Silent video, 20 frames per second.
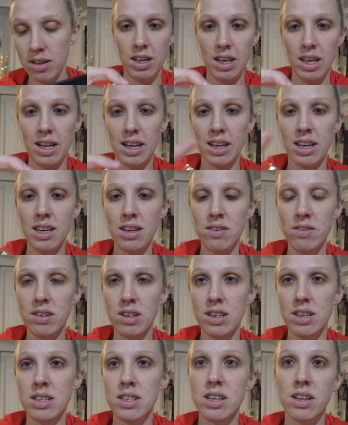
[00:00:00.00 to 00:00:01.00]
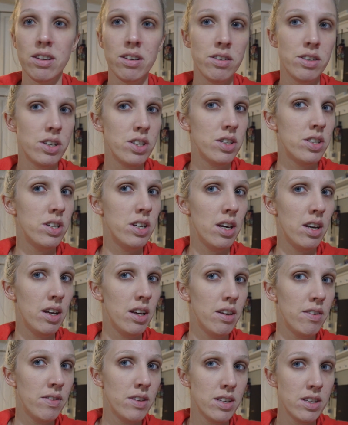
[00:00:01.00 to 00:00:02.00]
And I can't really tell just
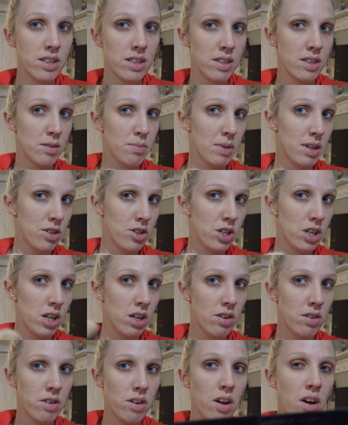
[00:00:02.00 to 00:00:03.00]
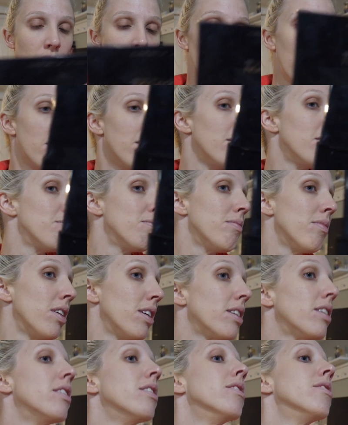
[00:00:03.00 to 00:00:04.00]
yet if this is my shade or not.
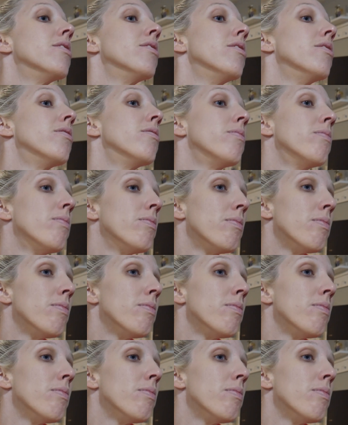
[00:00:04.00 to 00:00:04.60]
I can't tell.